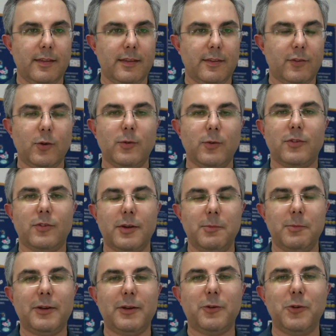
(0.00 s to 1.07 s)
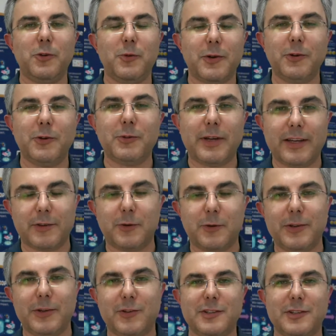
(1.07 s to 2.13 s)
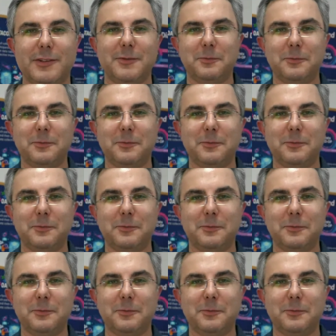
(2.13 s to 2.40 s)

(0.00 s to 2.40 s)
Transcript: So, sorry, Melroy, you were going to ask a question.